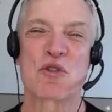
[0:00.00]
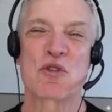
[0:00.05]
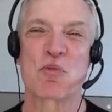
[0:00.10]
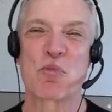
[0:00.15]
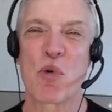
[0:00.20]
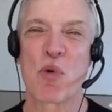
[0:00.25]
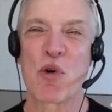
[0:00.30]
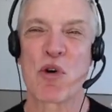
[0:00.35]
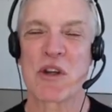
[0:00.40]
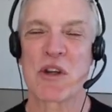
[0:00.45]

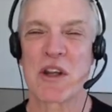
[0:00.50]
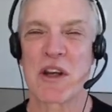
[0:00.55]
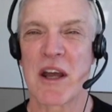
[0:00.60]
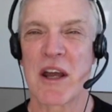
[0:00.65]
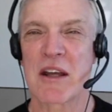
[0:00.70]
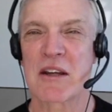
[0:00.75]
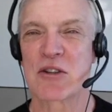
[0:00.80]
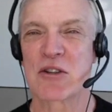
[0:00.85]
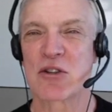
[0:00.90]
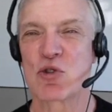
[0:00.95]
Sport that
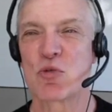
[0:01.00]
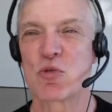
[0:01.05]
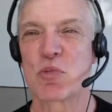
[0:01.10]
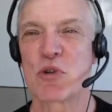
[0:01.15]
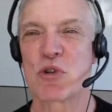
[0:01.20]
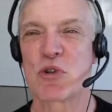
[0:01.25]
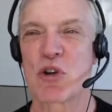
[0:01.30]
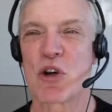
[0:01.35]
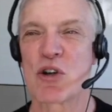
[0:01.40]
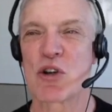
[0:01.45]
had a
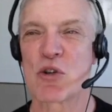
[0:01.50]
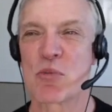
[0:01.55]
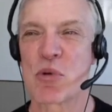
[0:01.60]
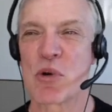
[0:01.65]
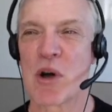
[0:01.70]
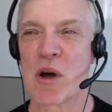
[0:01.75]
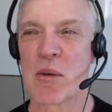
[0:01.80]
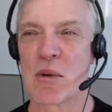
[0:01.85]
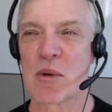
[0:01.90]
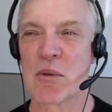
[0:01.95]
supercharger
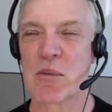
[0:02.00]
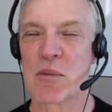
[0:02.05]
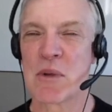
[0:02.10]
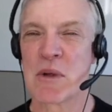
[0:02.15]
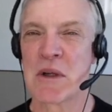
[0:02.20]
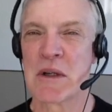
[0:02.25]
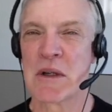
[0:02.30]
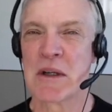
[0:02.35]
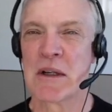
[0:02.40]
problem.